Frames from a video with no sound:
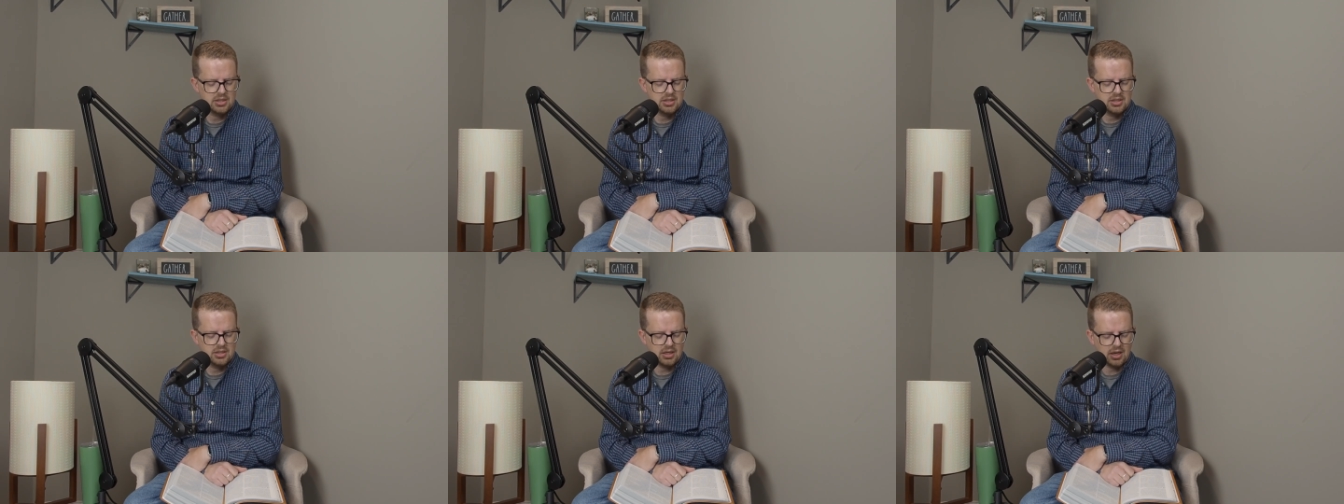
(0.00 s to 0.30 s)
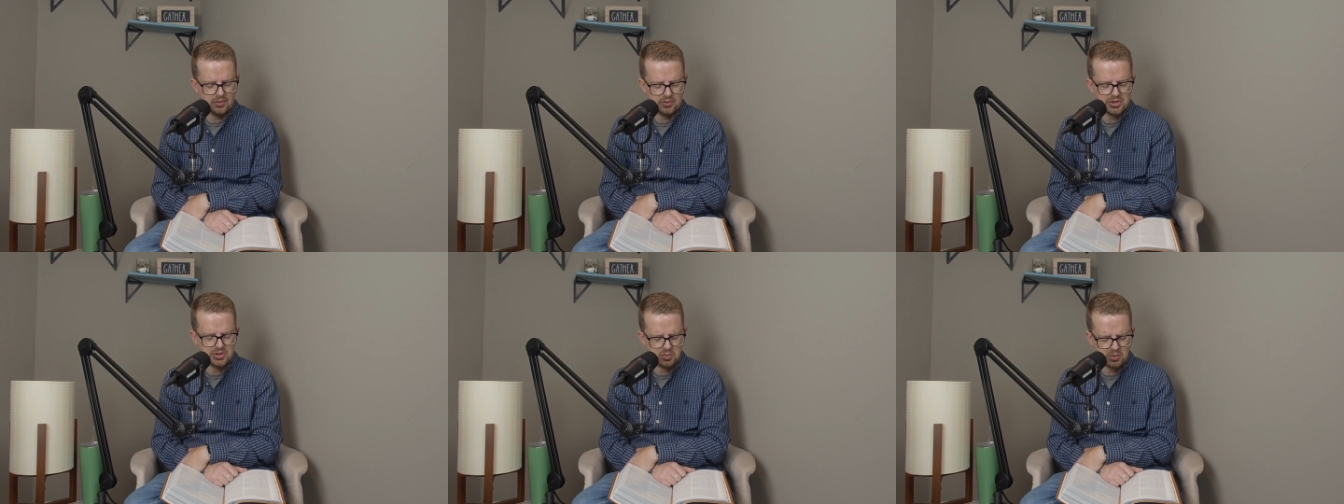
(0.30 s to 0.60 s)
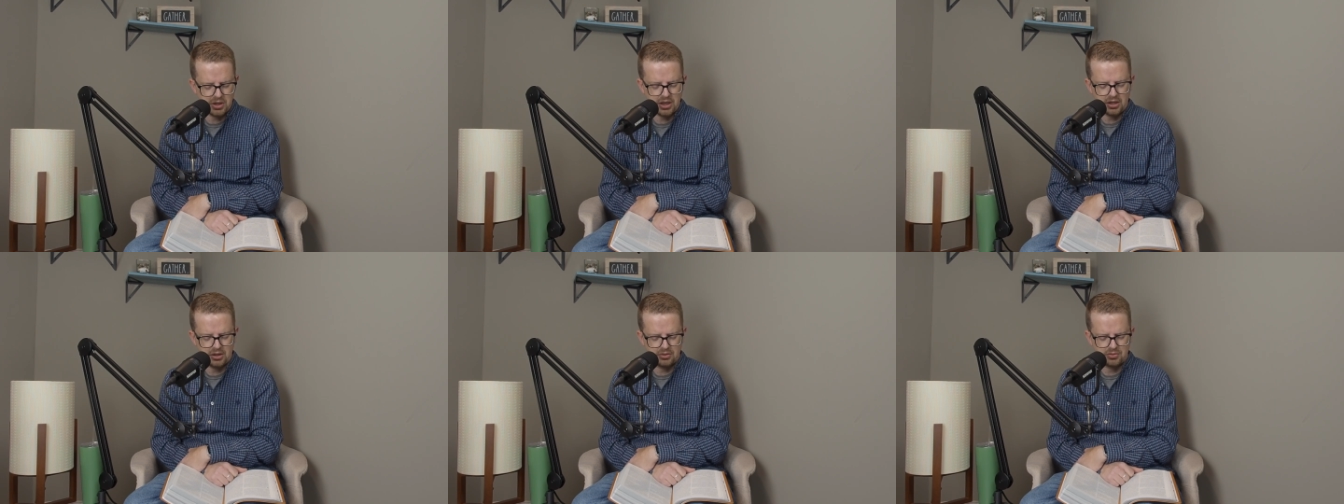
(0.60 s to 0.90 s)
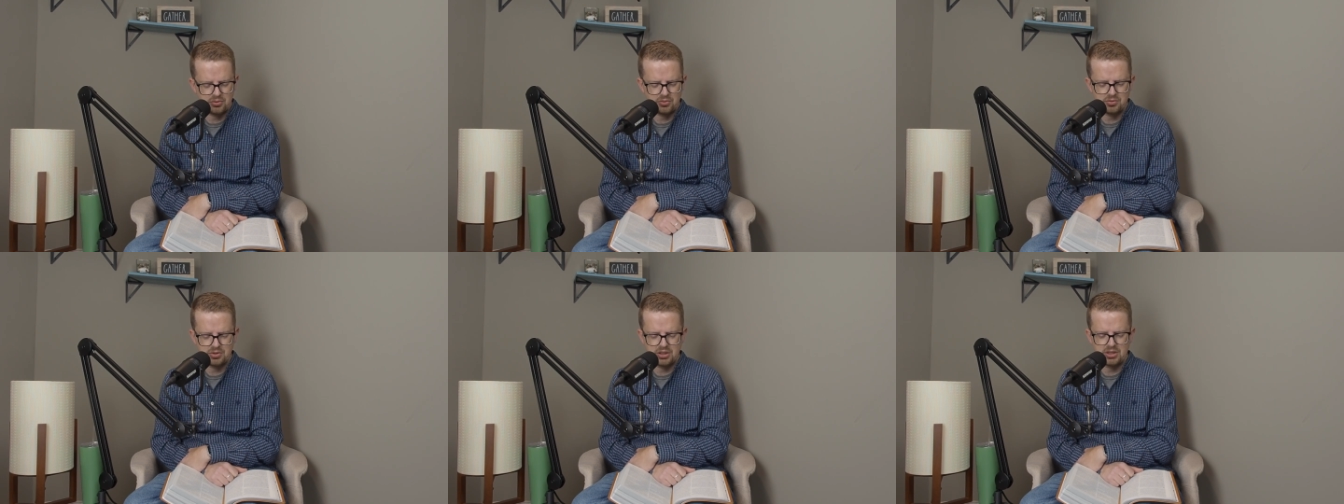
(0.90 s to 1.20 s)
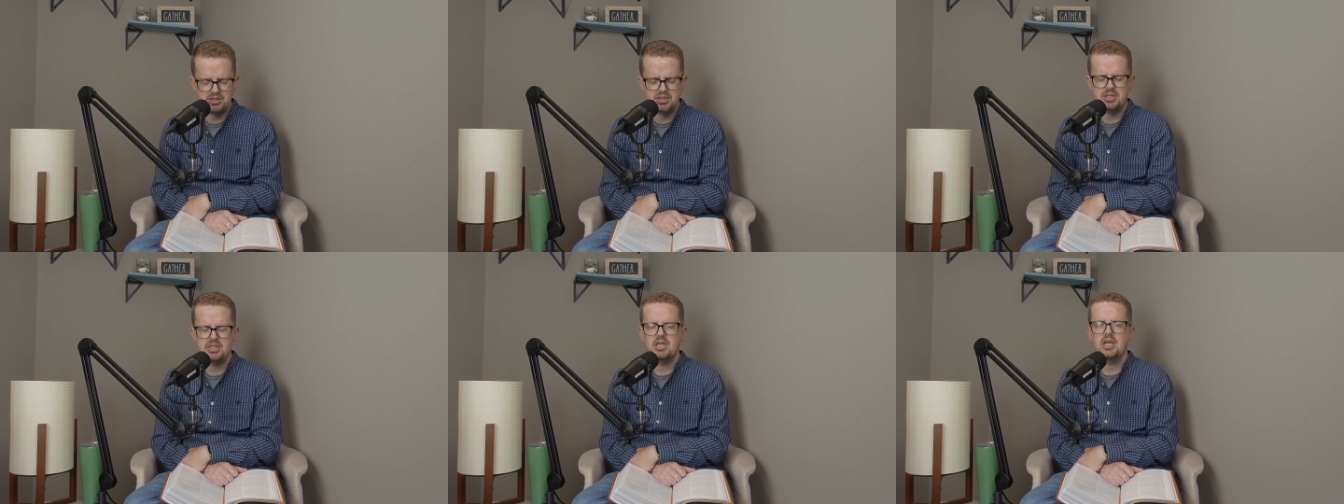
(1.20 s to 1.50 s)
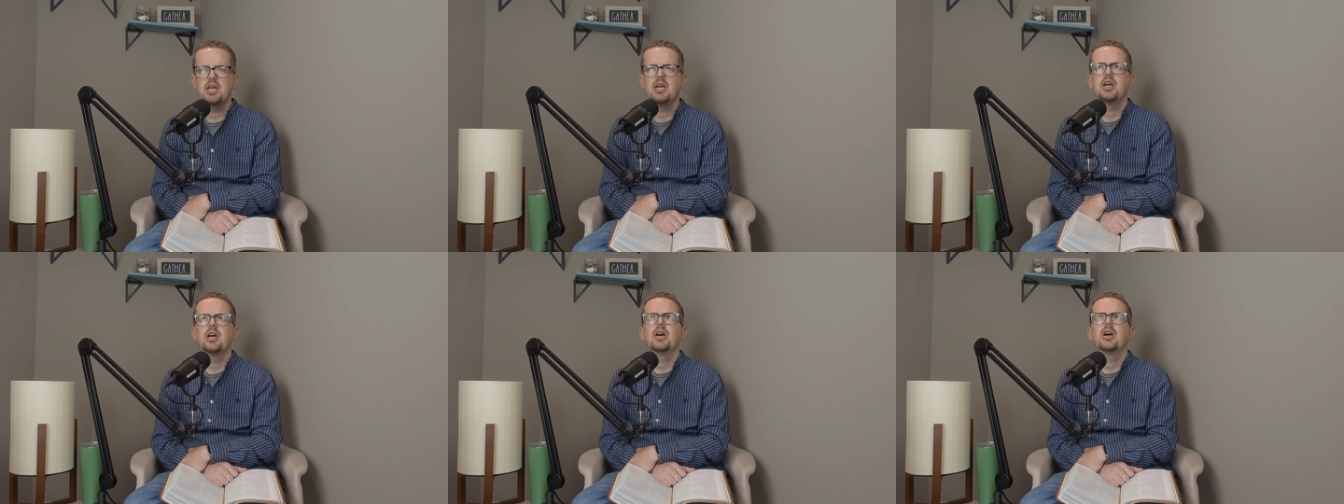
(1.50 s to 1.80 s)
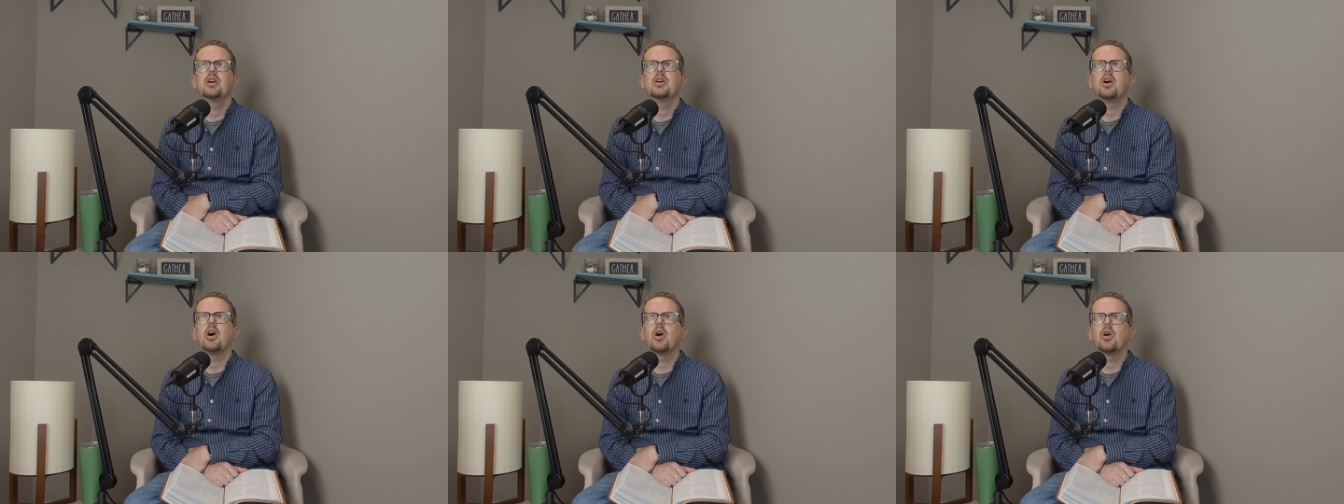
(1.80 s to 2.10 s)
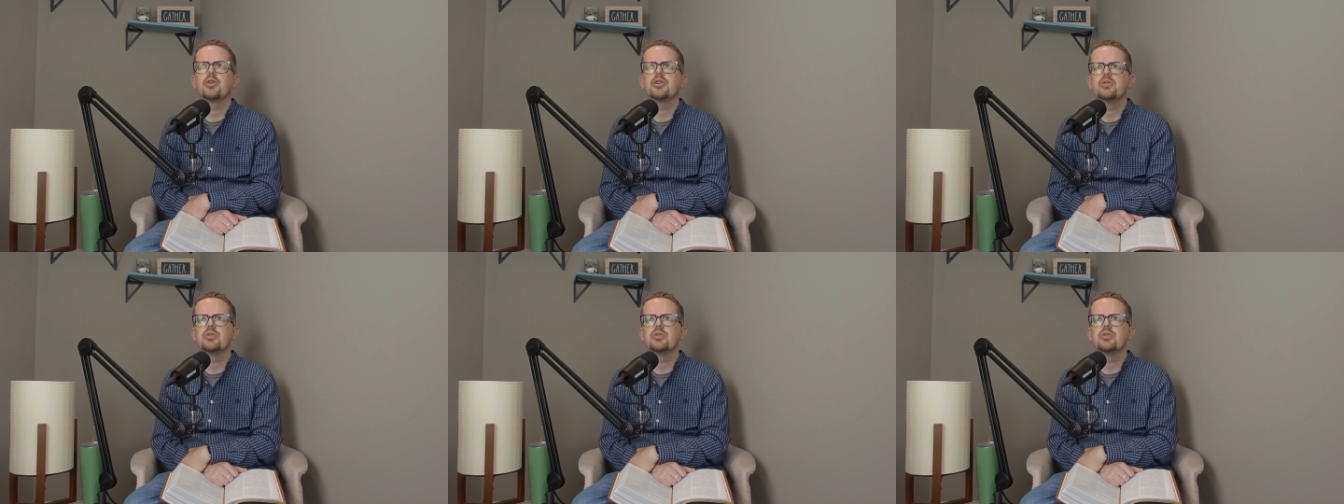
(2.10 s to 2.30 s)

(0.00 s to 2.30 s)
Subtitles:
I was reading through this. Are you